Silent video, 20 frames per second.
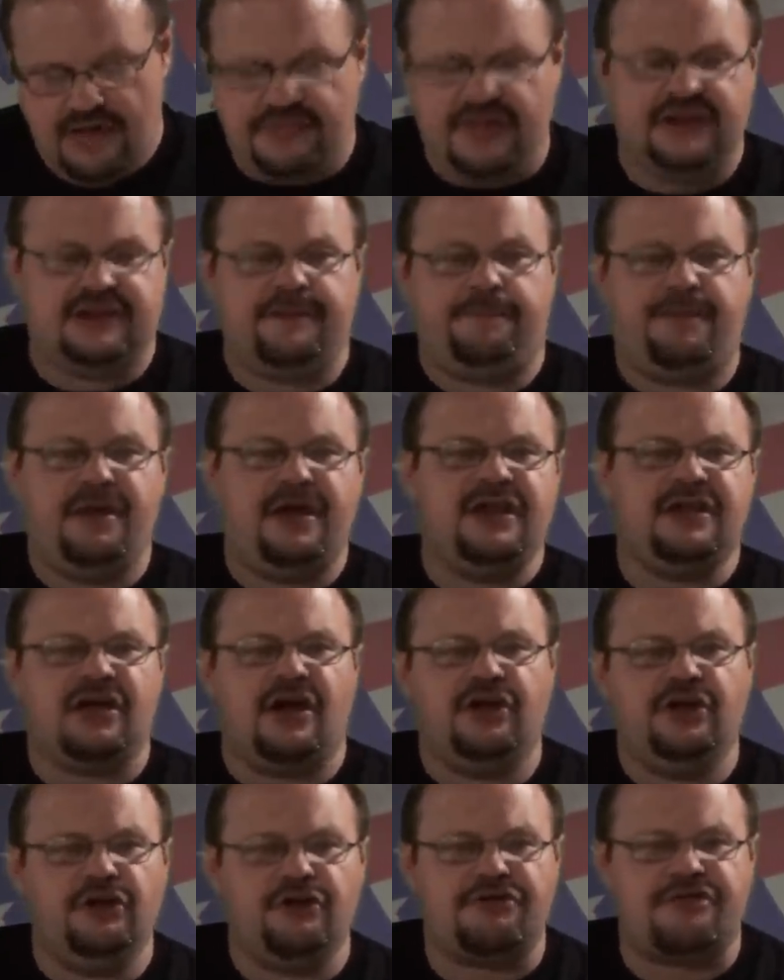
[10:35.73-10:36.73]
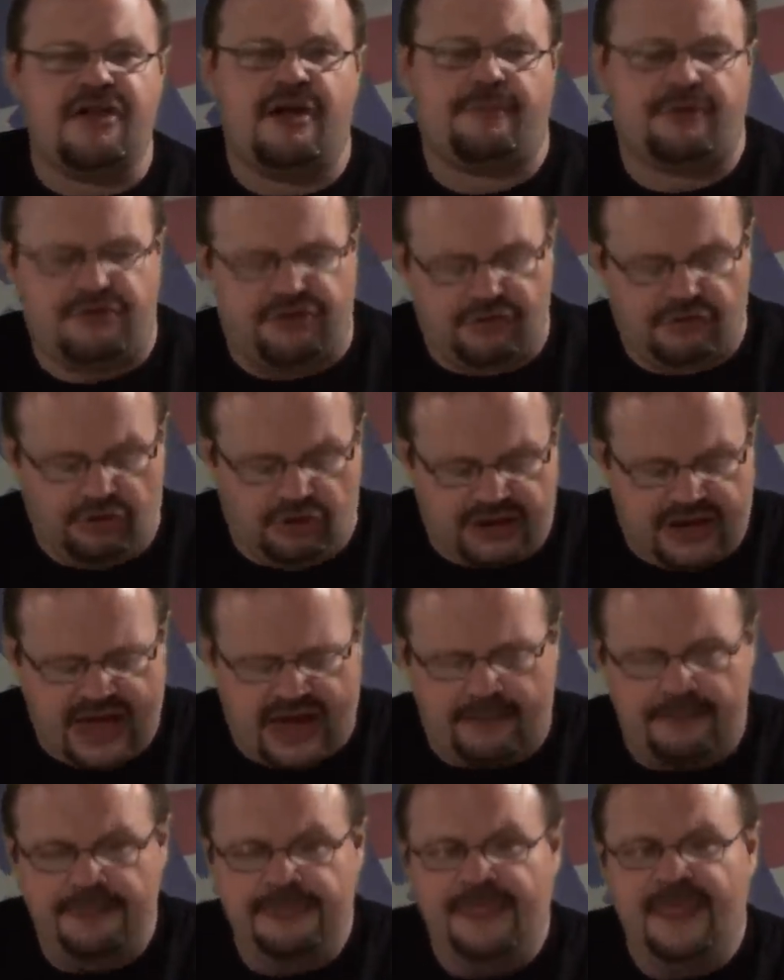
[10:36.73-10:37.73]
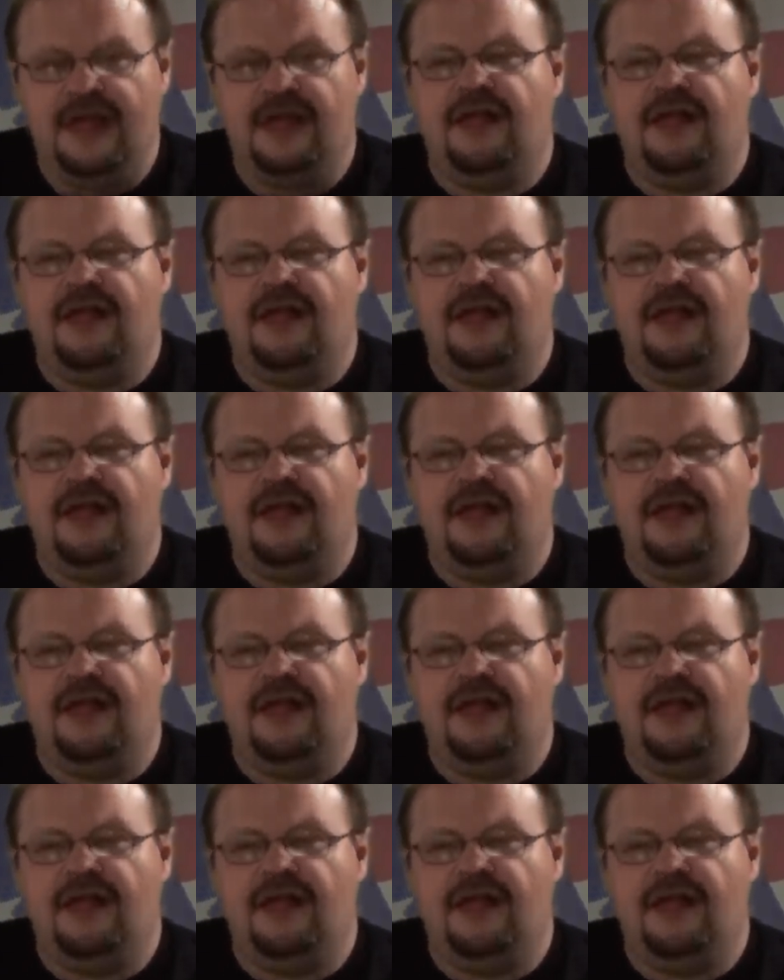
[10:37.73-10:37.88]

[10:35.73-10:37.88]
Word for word: that depending on whose numbers you look at,